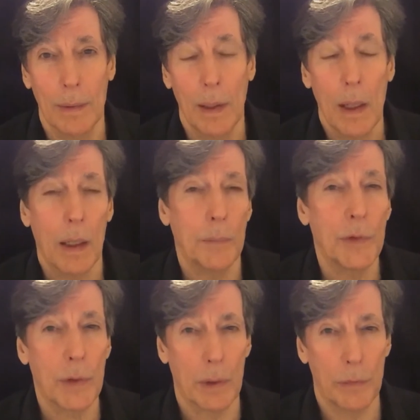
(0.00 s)
I'm just
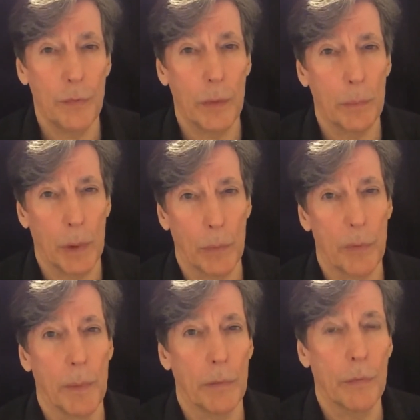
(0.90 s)
going to film you with
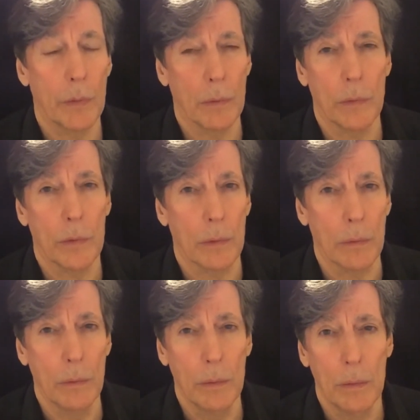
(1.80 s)
my phone, Toad.
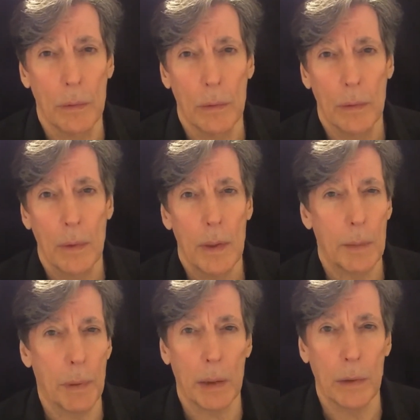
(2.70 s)
He
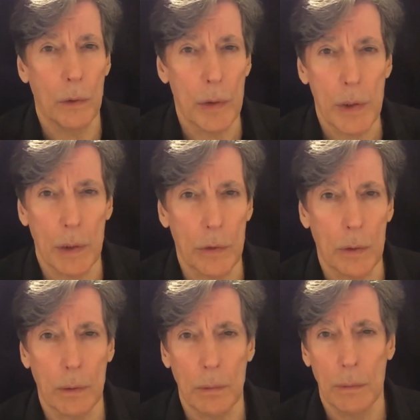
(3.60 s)
paid no attention.
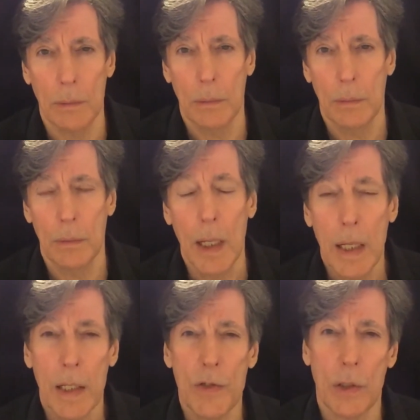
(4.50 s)

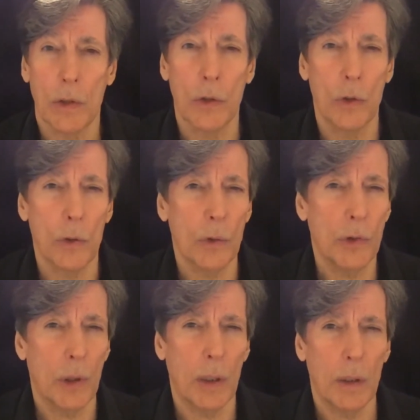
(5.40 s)
Is it a girl
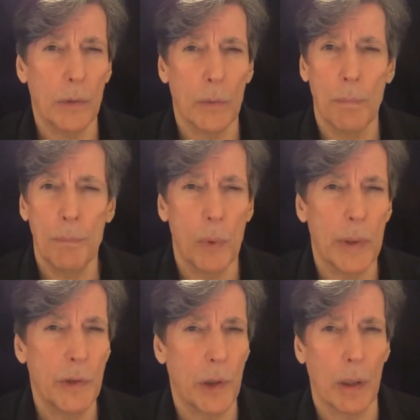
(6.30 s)
child or a boy
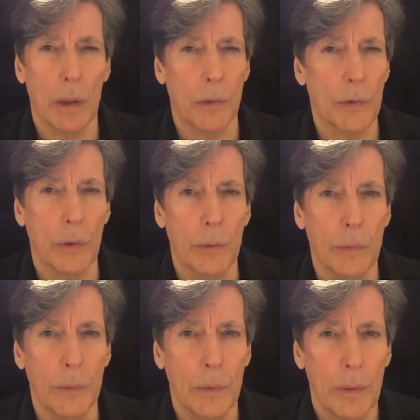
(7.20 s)
child, Toad?
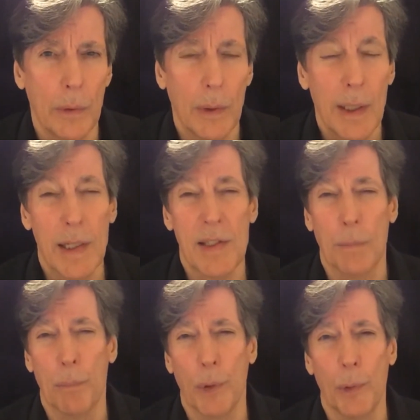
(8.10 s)
It's a
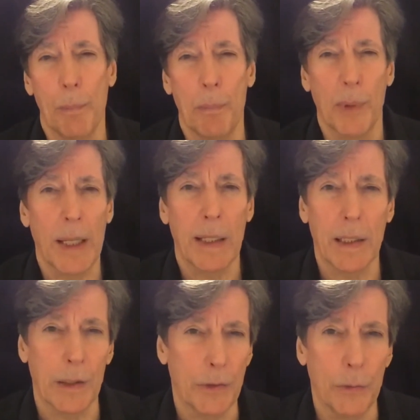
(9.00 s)
blue
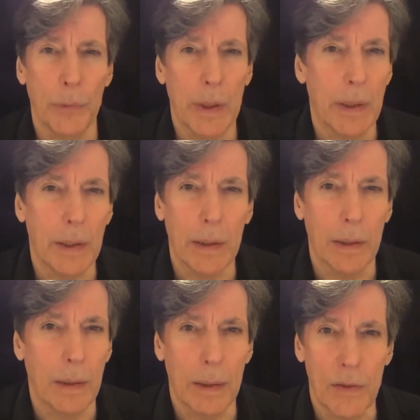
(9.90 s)
blanket, you idiot.
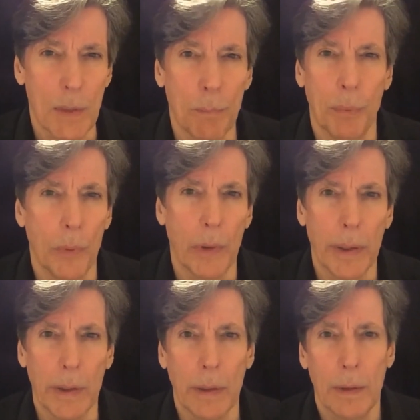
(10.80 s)
It's a
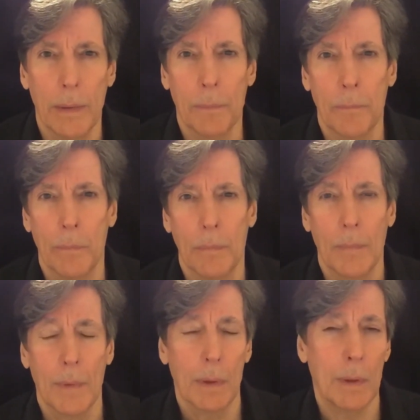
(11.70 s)
boy.
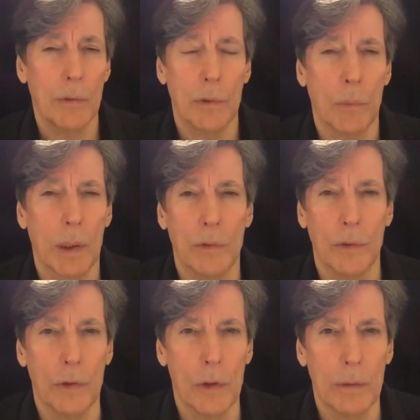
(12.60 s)
I just wanted to
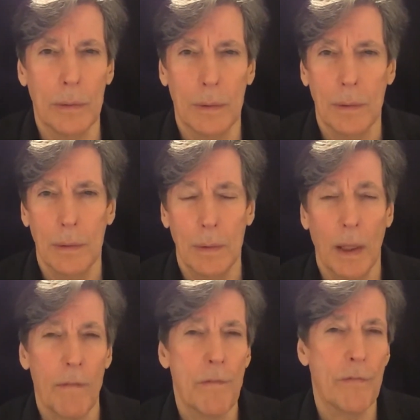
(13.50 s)
know.
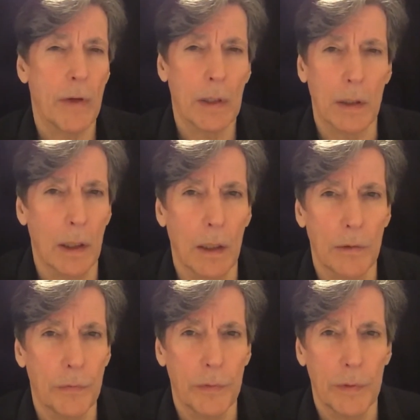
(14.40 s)
Fuck off.